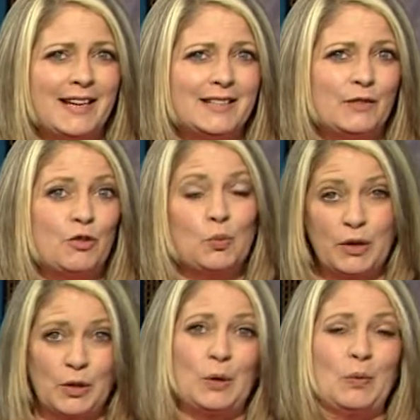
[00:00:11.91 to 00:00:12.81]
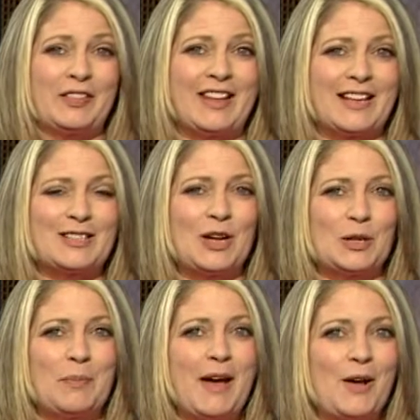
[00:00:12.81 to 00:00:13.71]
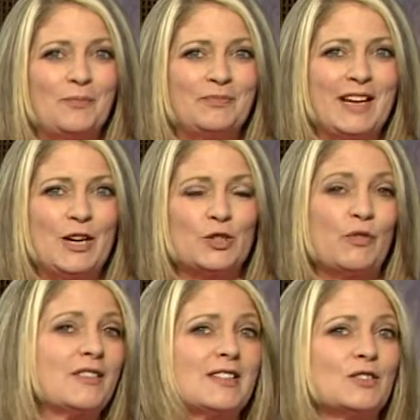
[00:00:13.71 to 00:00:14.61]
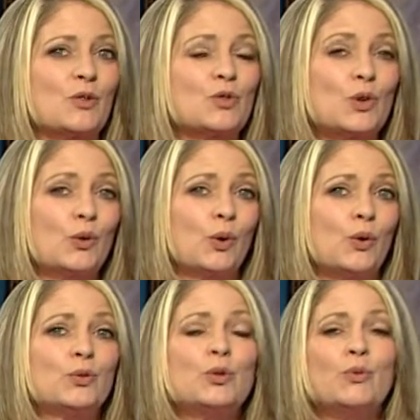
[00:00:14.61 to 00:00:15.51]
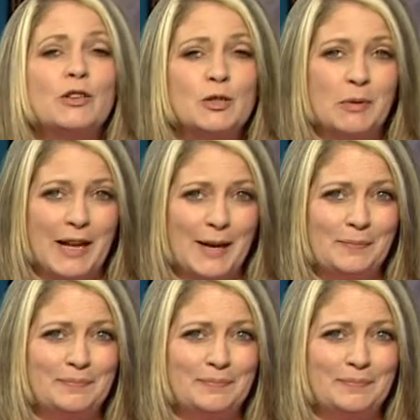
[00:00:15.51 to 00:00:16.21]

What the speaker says: And if you're wondering what that's all about, here's Francisco Soto to explain.